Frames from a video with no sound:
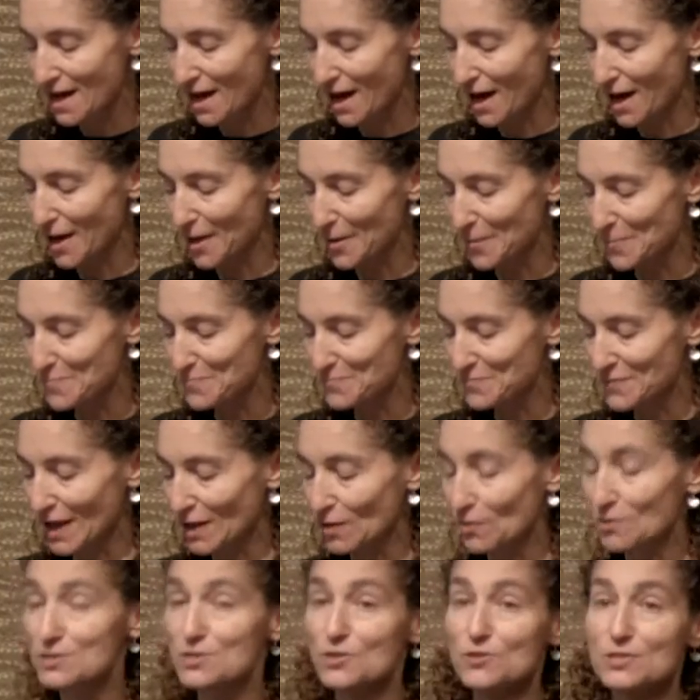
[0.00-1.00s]
um, and
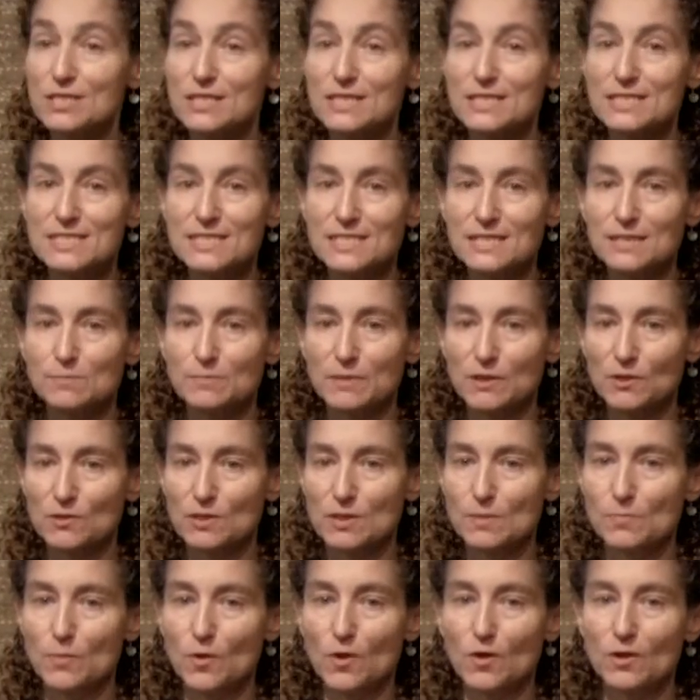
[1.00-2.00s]
also to the team here at
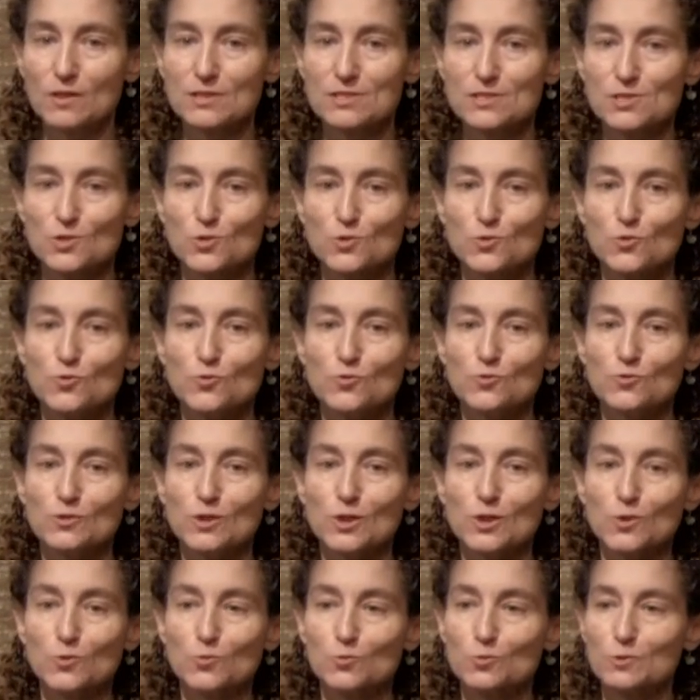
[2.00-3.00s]
the Barnes who
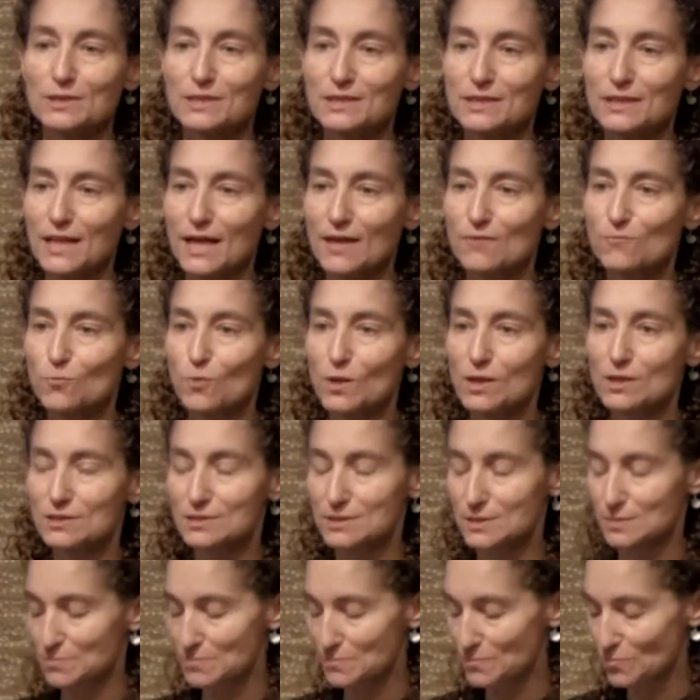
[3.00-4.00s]
really have
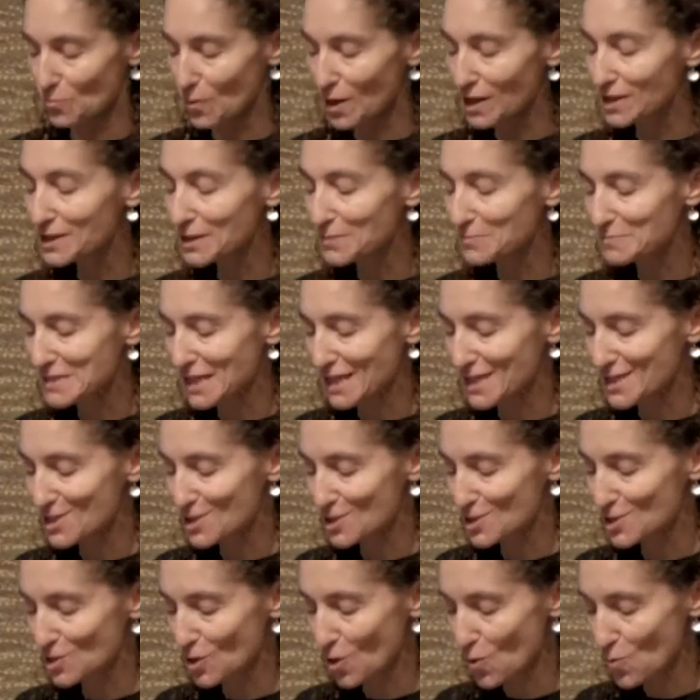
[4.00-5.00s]
welcomed, welcomed us
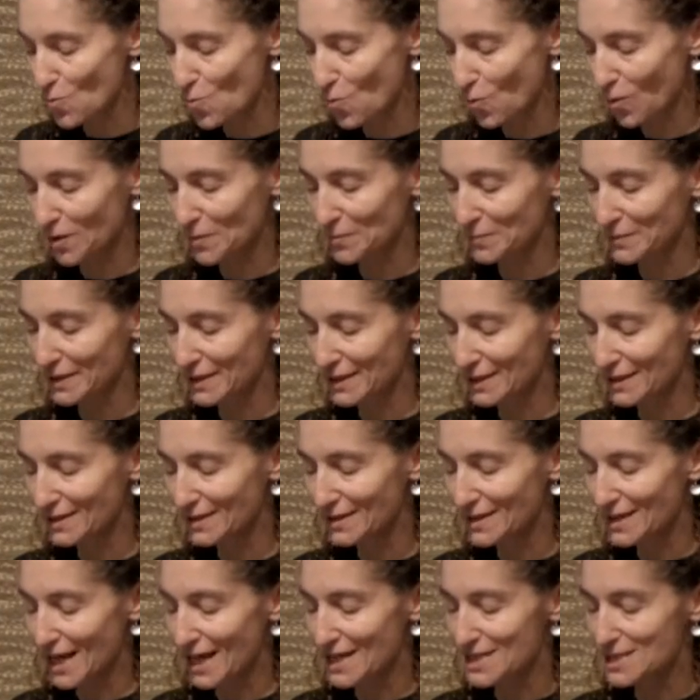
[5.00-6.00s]
so warmly,
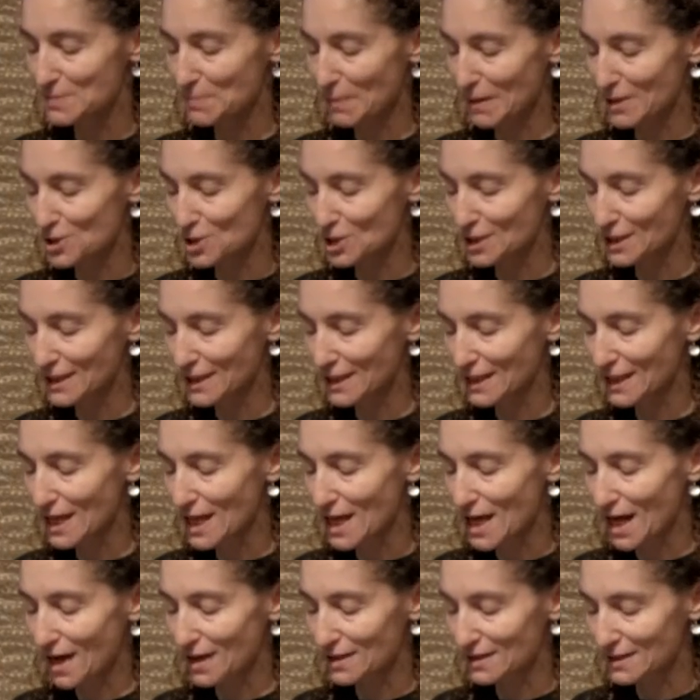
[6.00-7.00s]
especially
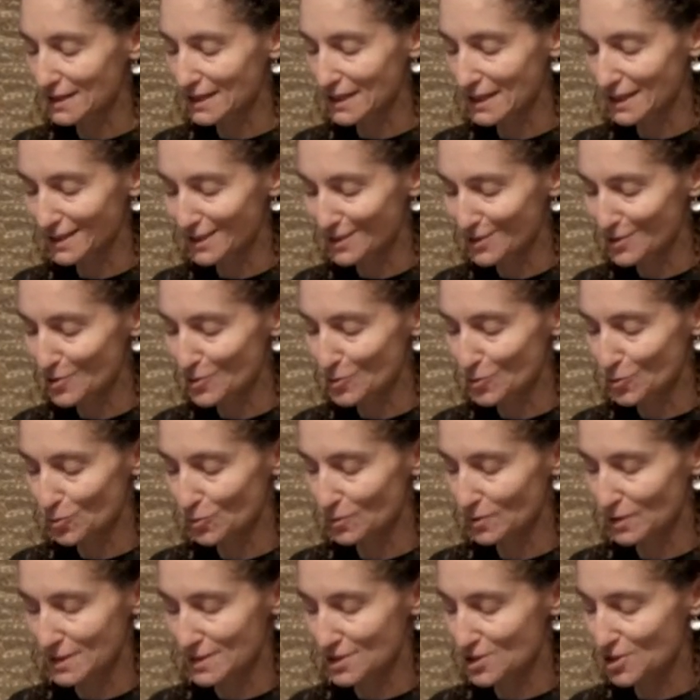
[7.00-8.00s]
Aliyah,
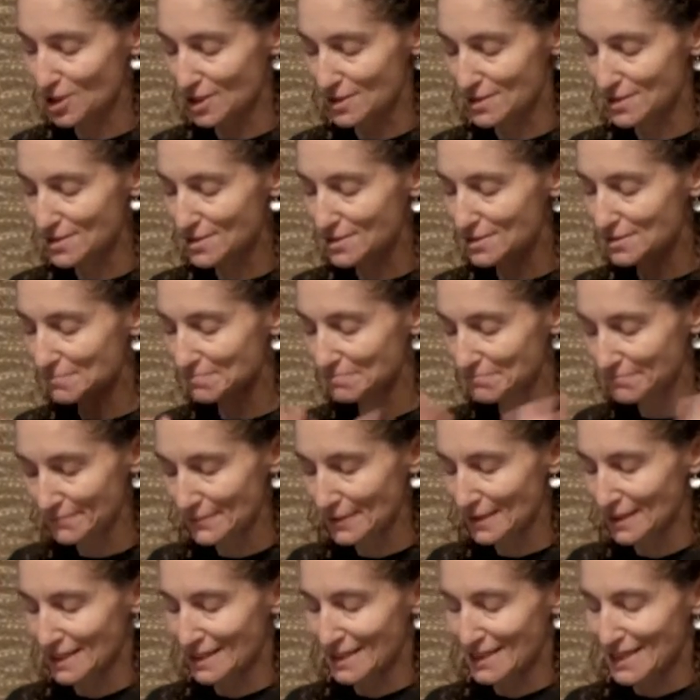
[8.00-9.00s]
who has just
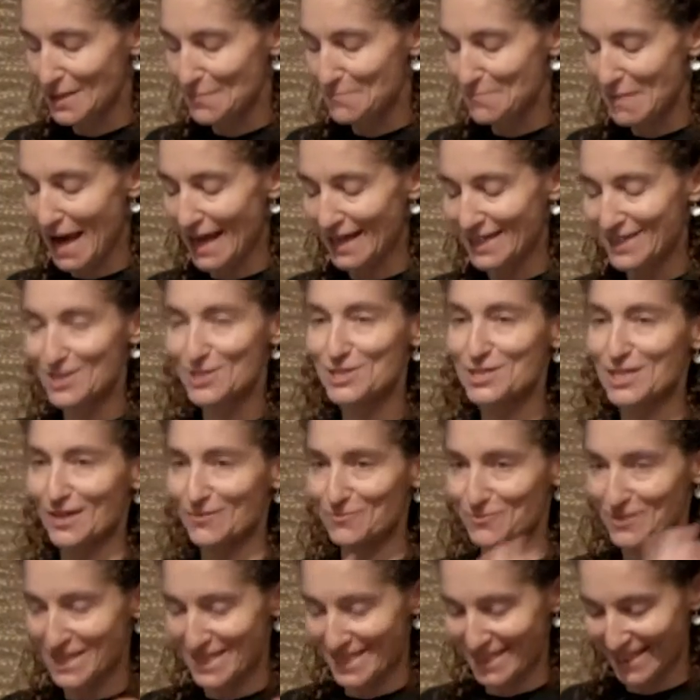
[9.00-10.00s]
managed
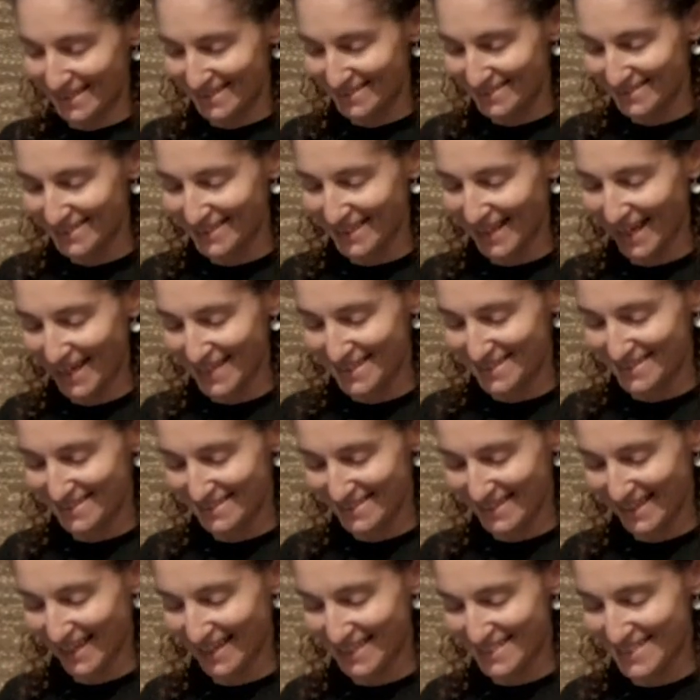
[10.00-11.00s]
everything. Can't,
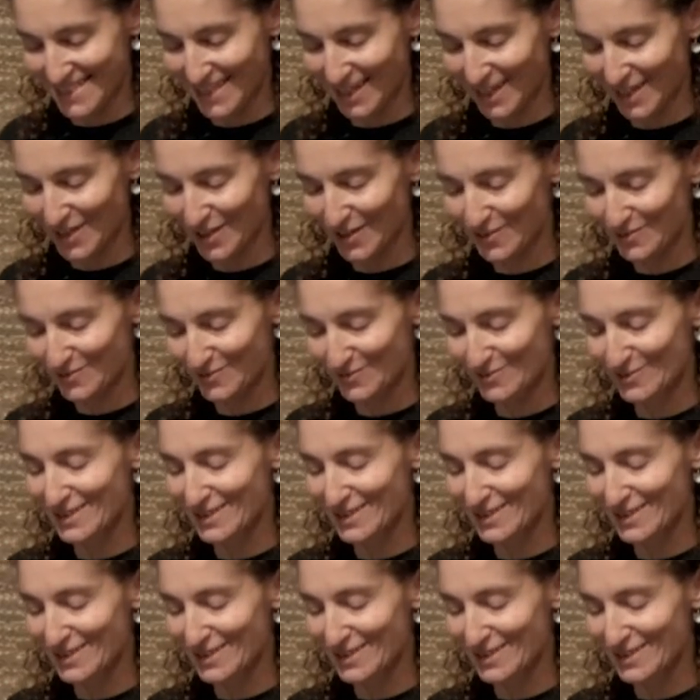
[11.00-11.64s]
can't say enough